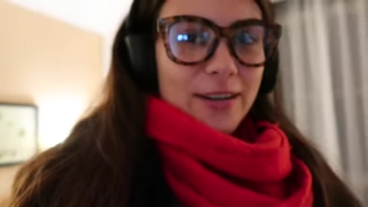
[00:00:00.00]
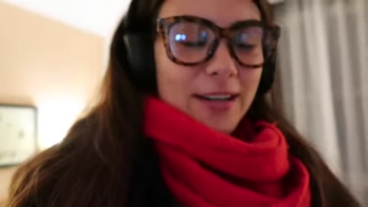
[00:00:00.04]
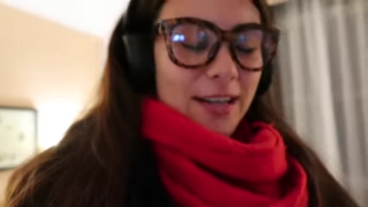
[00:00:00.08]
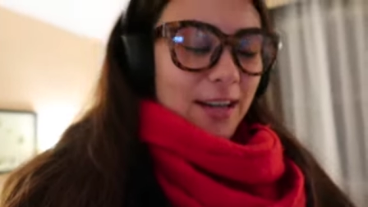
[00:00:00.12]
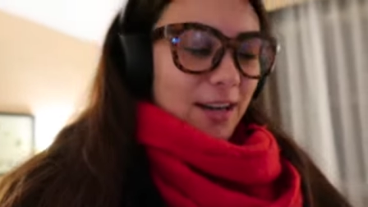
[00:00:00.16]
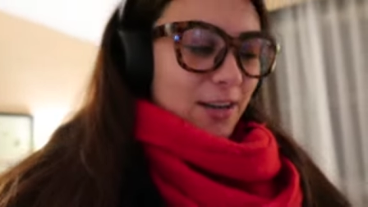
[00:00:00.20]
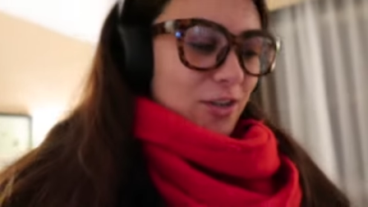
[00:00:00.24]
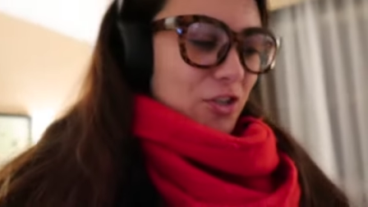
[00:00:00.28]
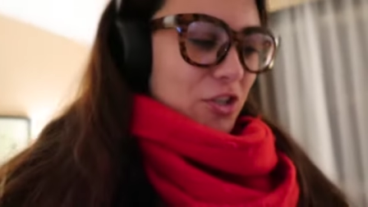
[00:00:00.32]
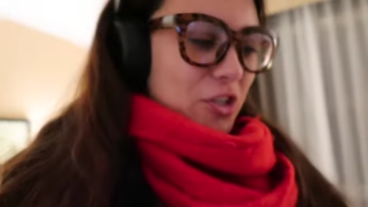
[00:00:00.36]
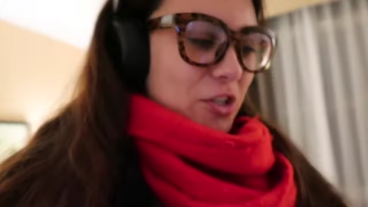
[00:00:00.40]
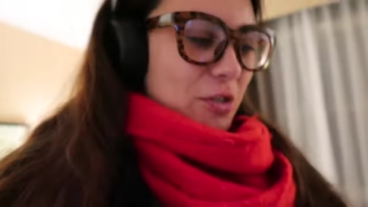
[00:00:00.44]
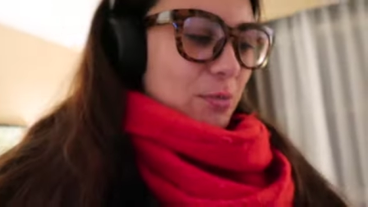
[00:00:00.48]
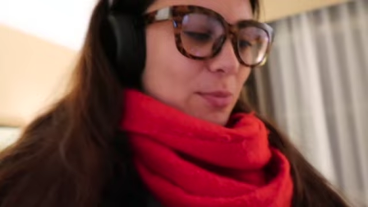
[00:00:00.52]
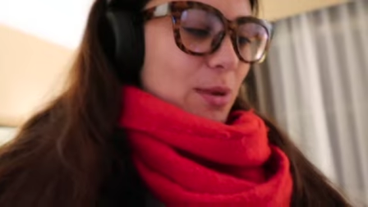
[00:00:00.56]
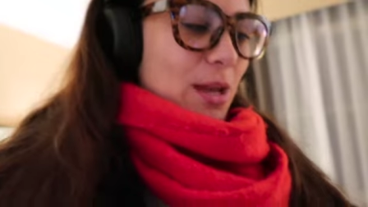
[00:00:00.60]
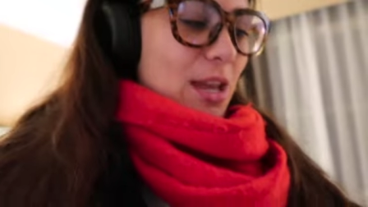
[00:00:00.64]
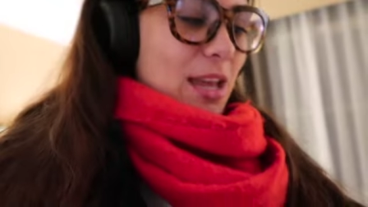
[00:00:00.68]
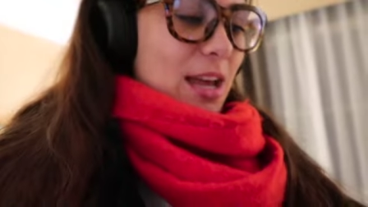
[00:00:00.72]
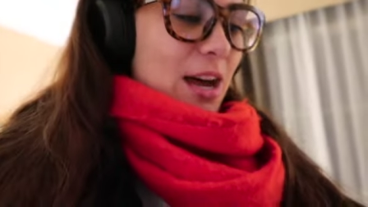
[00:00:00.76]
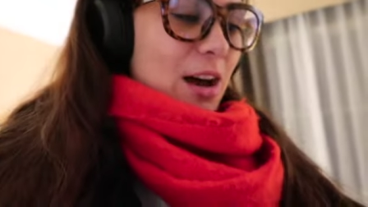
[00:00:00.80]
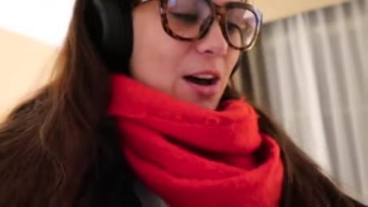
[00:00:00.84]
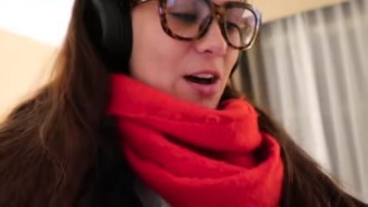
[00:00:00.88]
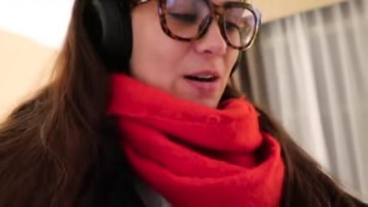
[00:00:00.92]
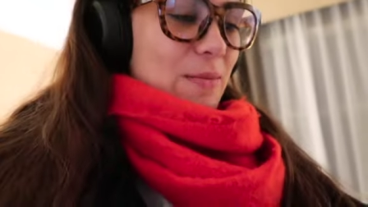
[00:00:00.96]
I just
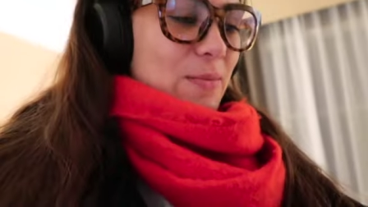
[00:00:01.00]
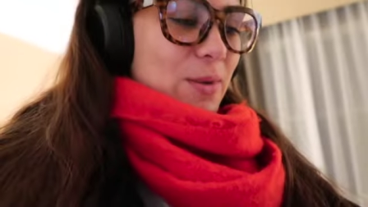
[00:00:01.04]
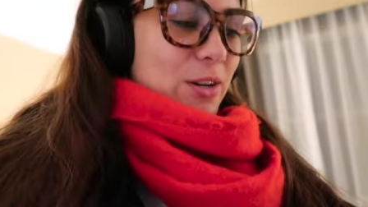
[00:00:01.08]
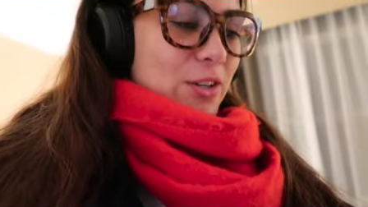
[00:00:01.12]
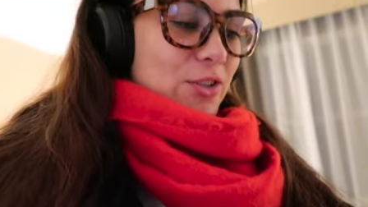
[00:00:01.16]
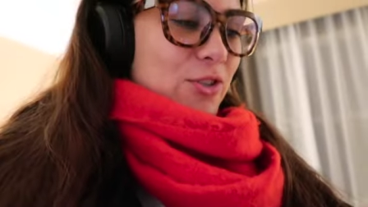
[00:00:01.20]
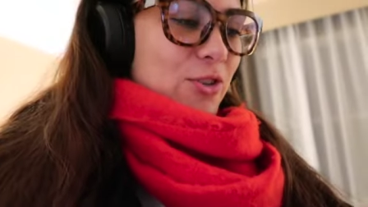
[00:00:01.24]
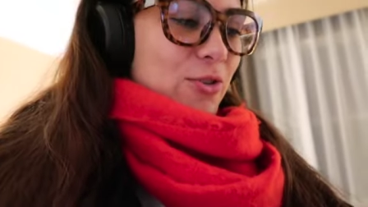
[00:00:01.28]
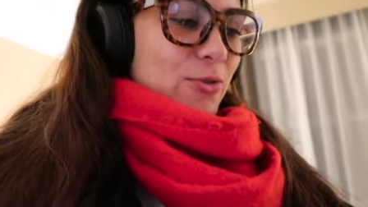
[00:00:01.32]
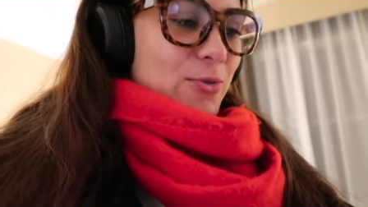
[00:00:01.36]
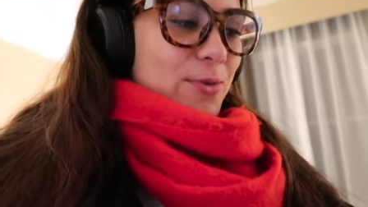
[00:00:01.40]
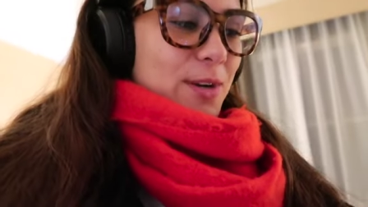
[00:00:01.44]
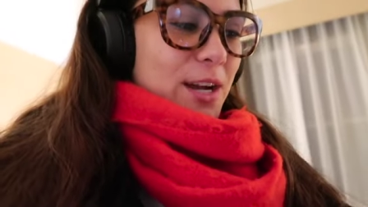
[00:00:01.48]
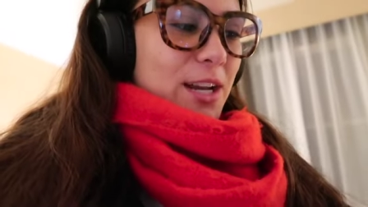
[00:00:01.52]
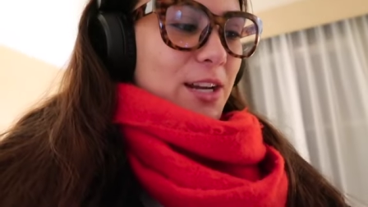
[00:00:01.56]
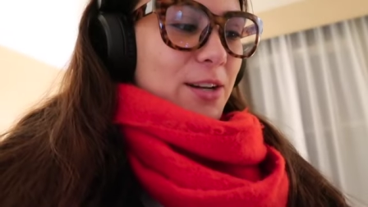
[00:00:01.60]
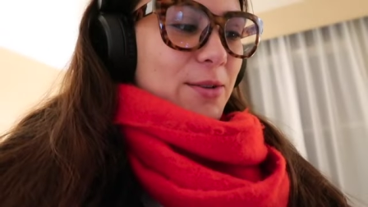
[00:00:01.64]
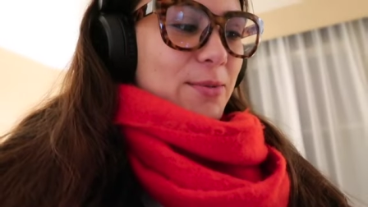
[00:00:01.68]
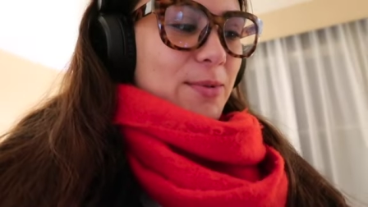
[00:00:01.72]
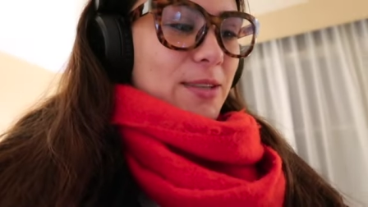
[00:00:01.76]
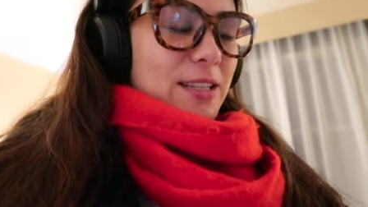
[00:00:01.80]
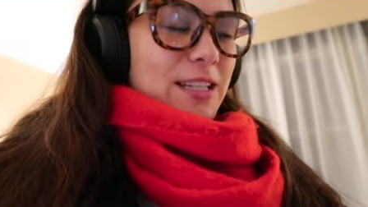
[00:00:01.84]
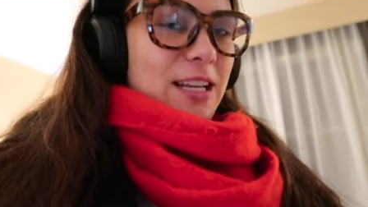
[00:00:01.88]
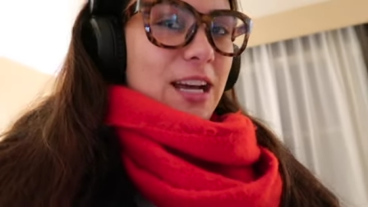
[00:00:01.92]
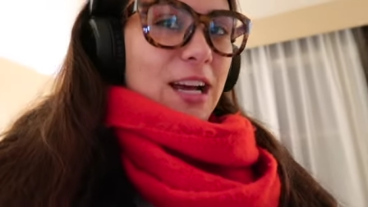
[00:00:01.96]
pick out a bunch of
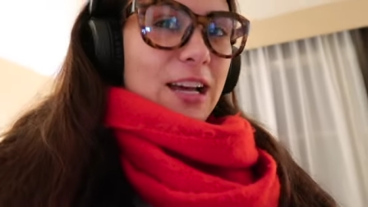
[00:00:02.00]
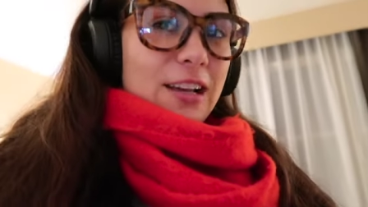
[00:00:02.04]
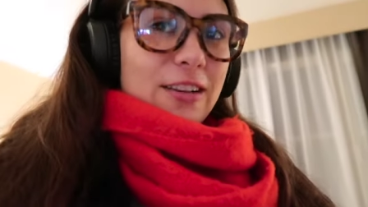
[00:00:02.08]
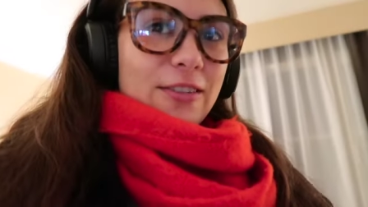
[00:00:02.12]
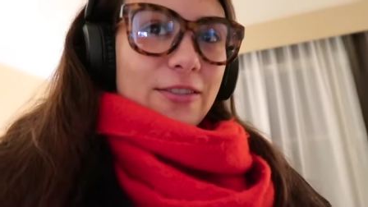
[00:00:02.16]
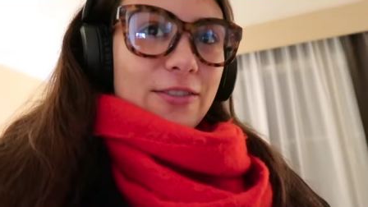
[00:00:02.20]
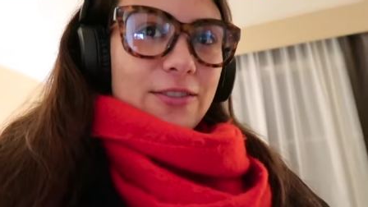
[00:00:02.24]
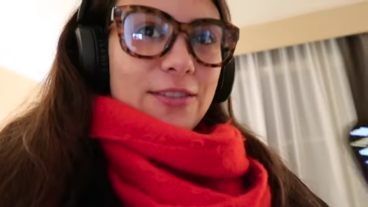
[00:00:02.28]
random stuff.